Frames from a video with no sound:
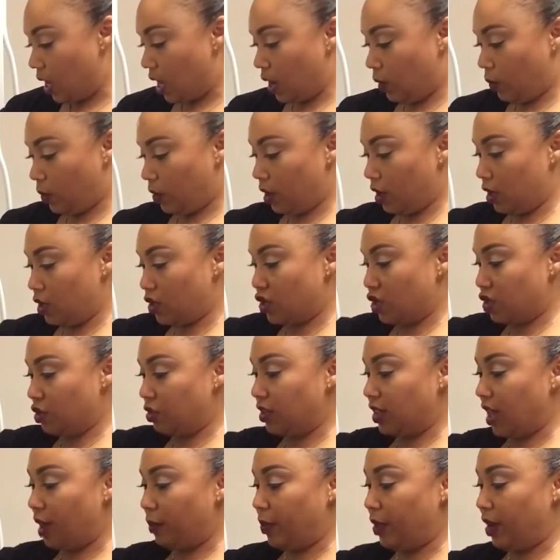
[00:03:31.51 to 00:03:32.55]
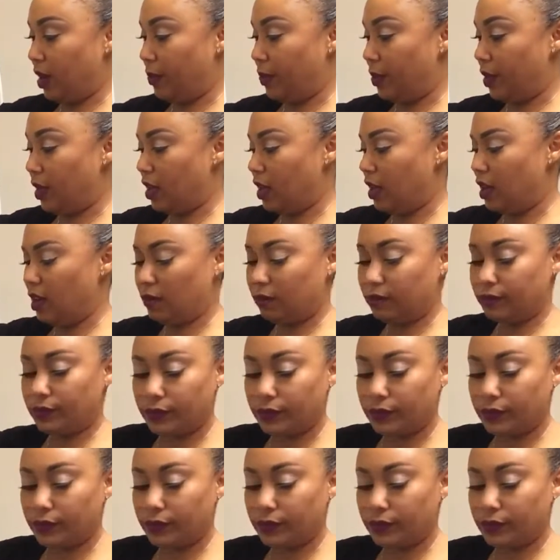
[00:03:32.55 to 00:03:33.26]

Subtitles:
And we're going to juice that puppy up,